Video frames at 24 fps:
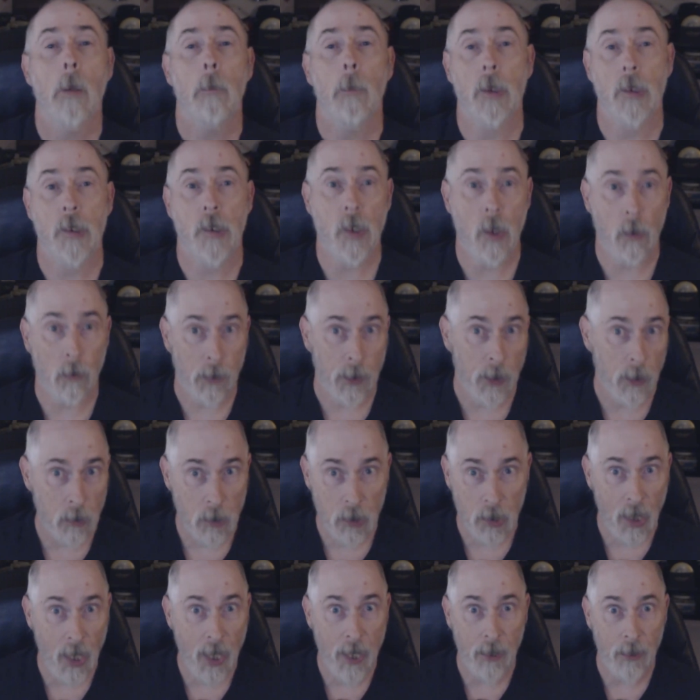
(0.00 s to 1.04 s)
But several
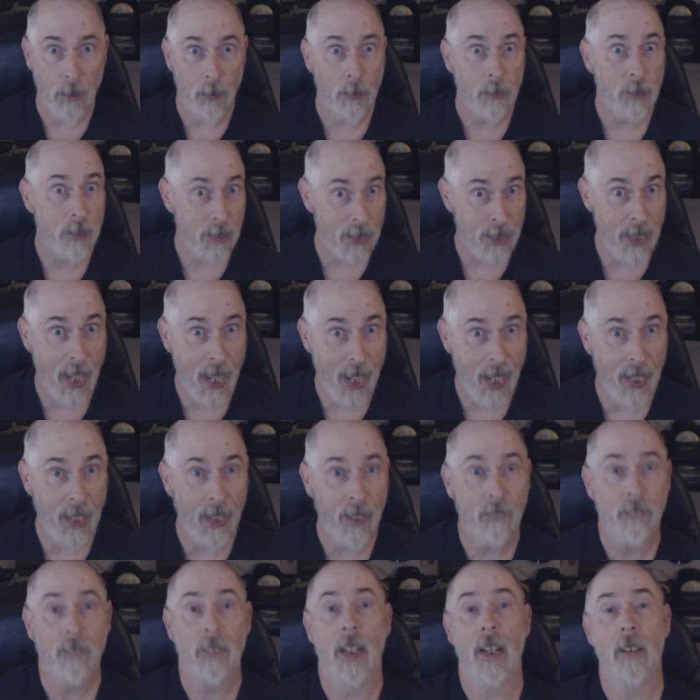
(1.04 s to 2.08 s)
years later,
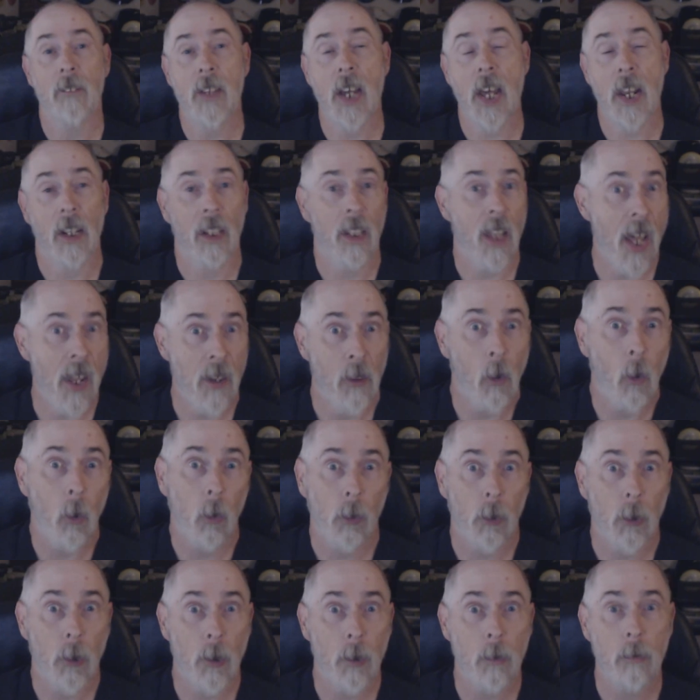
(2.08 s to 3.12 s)
today, I've gotten a lot
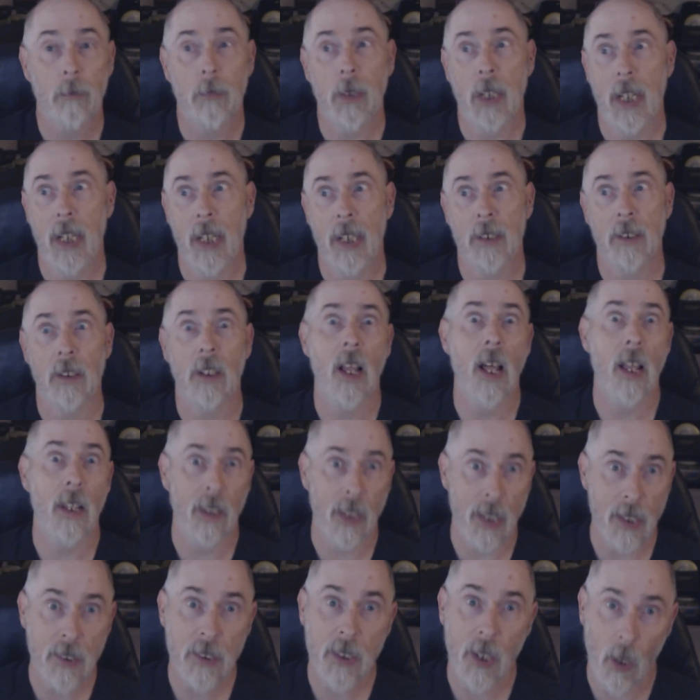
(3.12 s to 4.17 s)
older and a lot
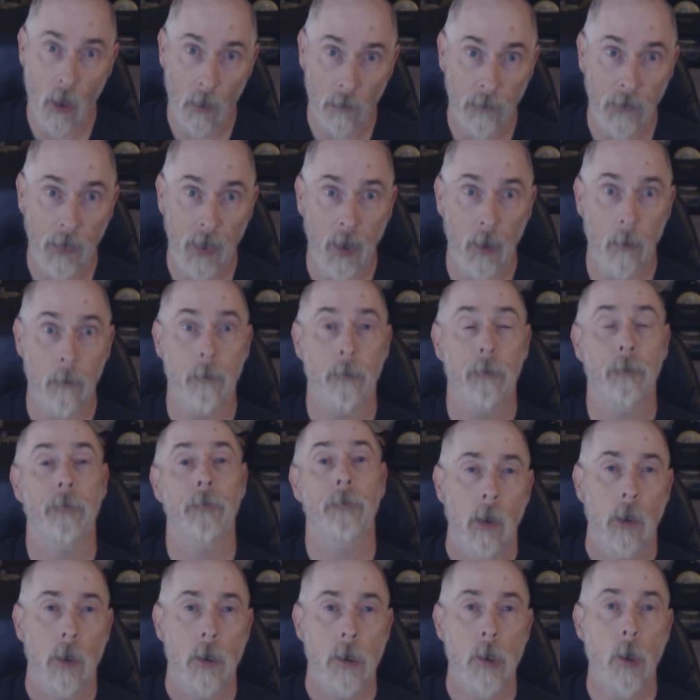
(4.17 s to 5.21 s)
less healthy.
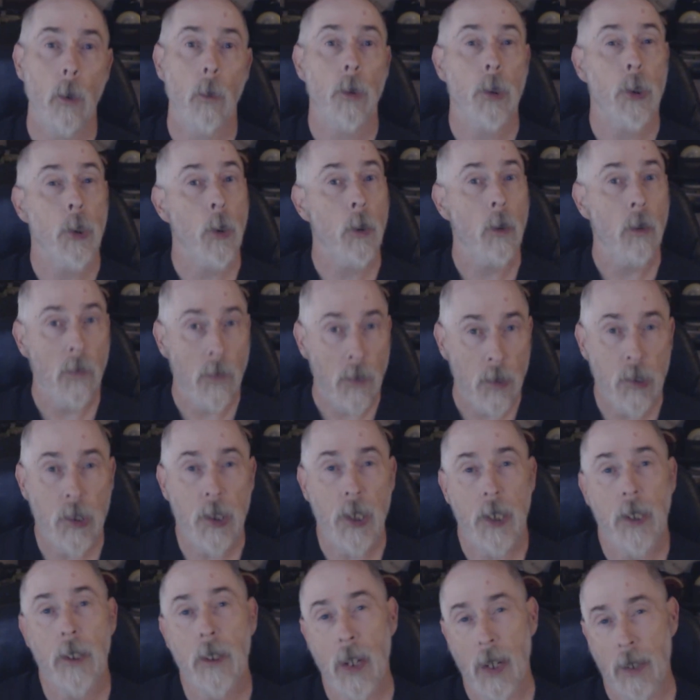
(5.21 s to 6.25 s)
So in June of this
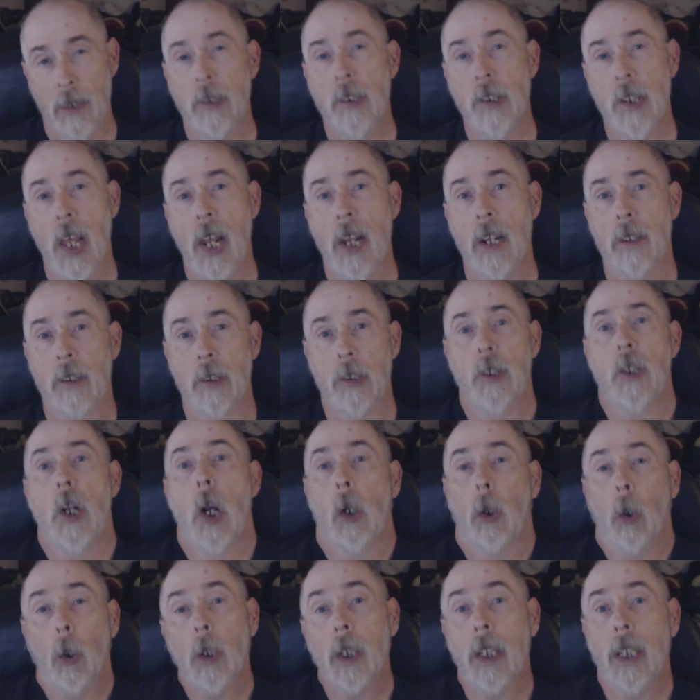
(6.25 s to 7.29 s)
year, I decided to
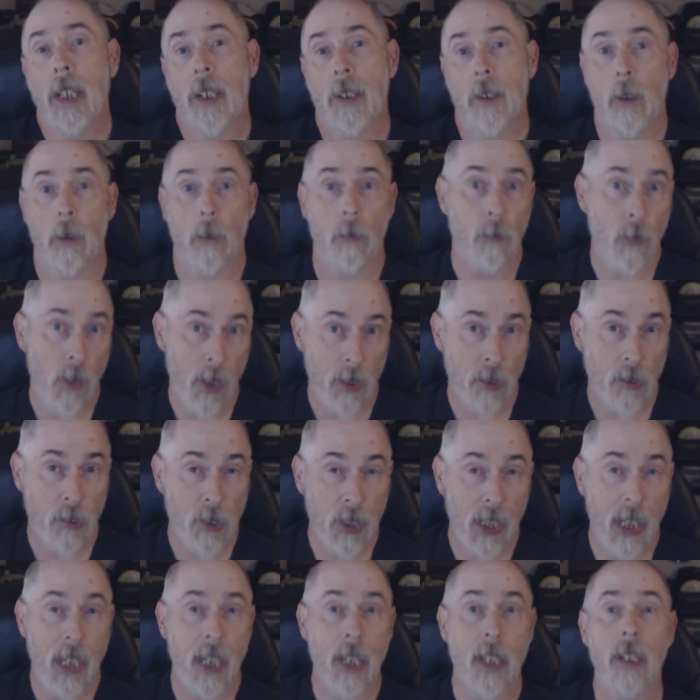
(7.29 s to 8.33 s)
start looking into fitness
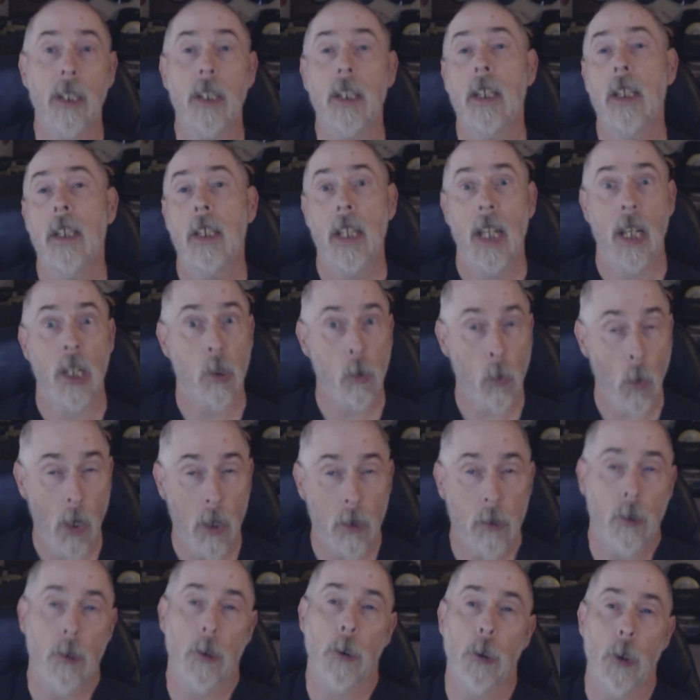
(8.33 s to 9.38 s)
again, as well
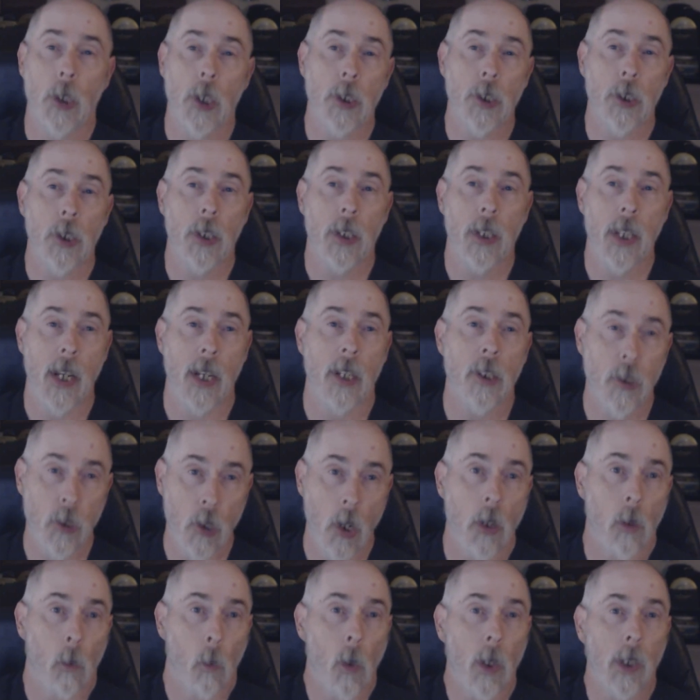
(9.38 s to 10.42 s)
as nutrition, and I
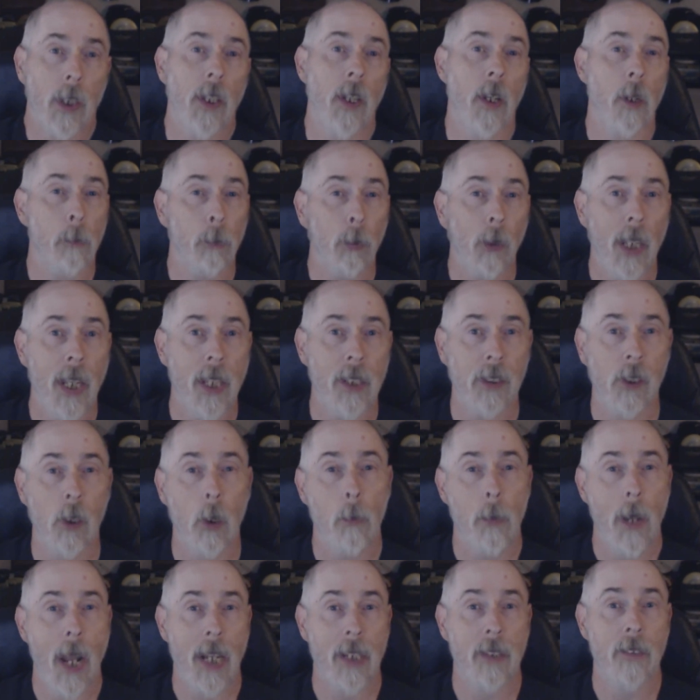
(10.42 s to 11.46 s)
started working on a plan to go
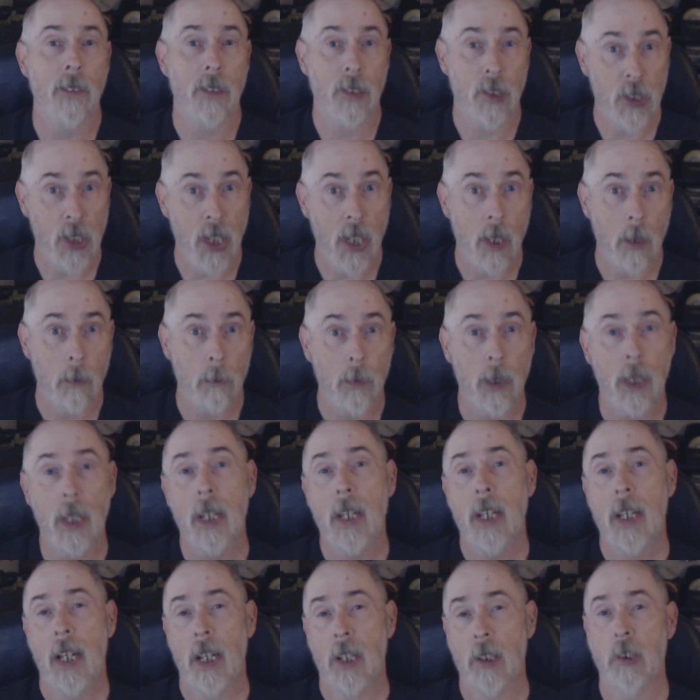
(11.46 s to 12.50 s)
back to the gym
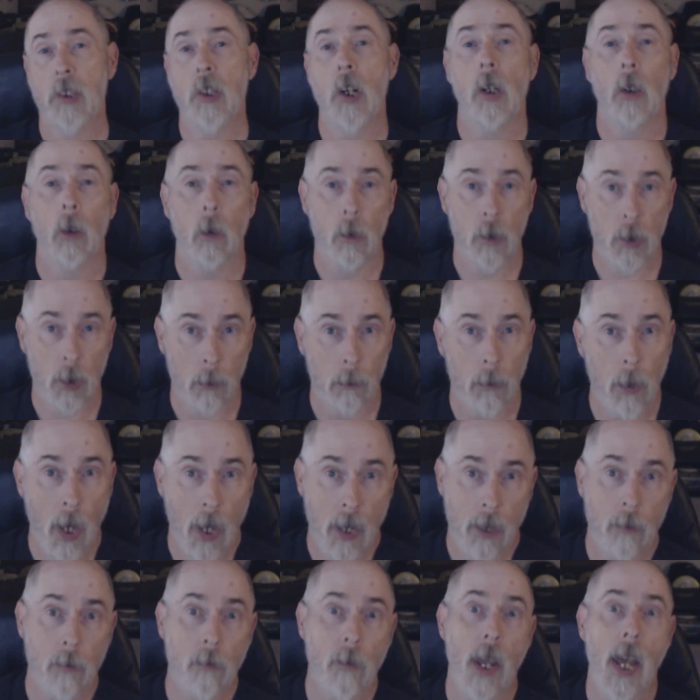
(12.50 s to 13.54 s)
and start losing
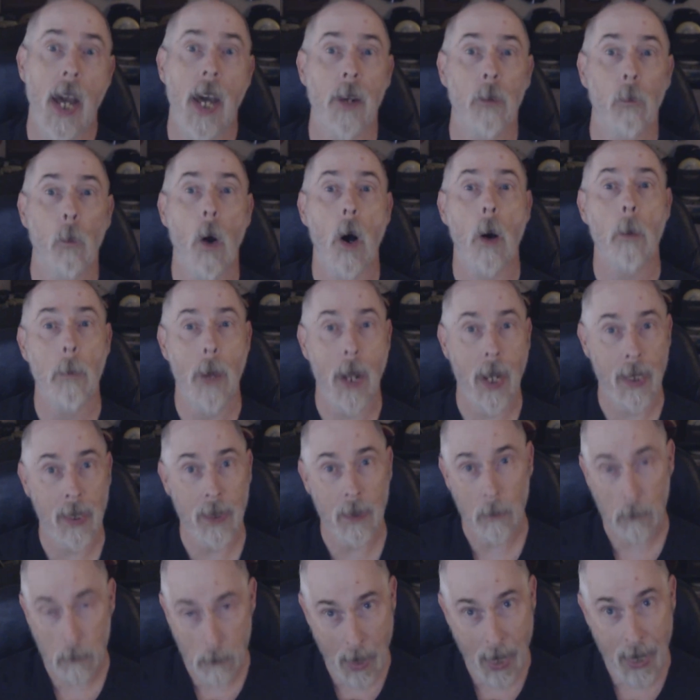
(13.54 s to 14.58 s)
body fat while
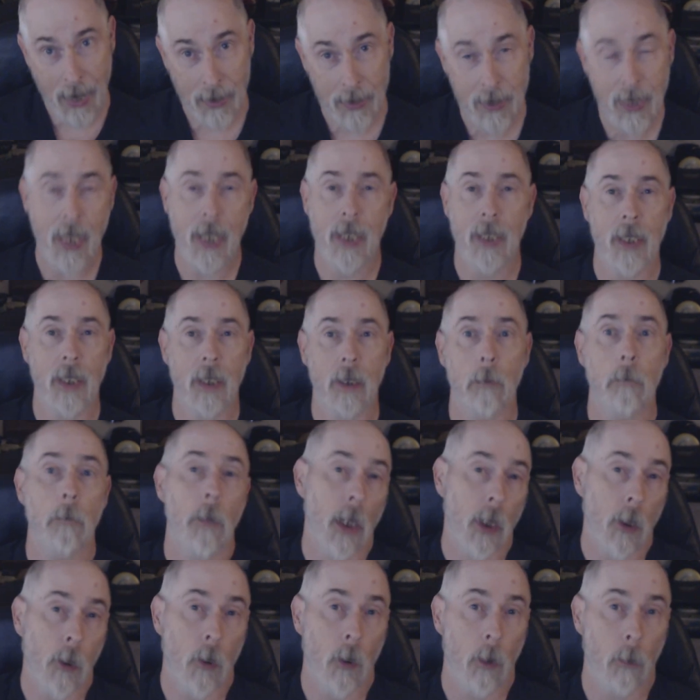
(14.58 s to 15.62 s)
maintaining
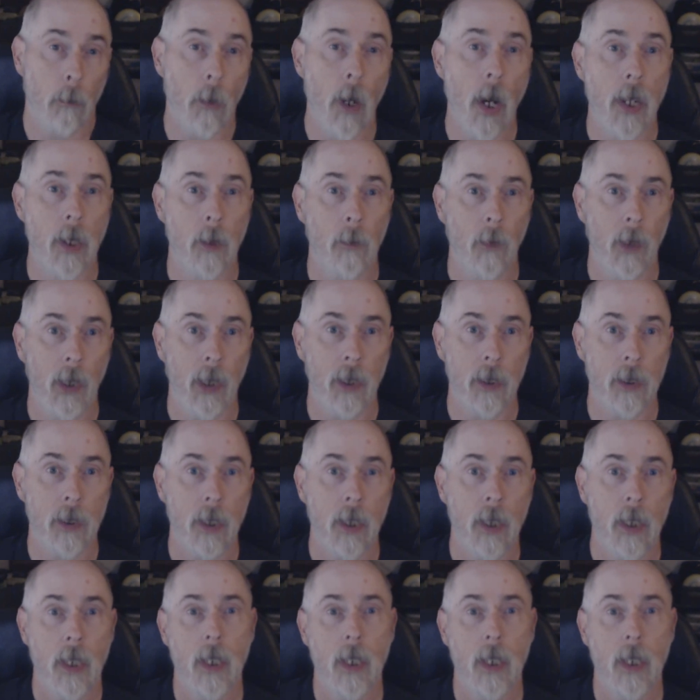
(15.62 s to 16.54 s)
my current body weight.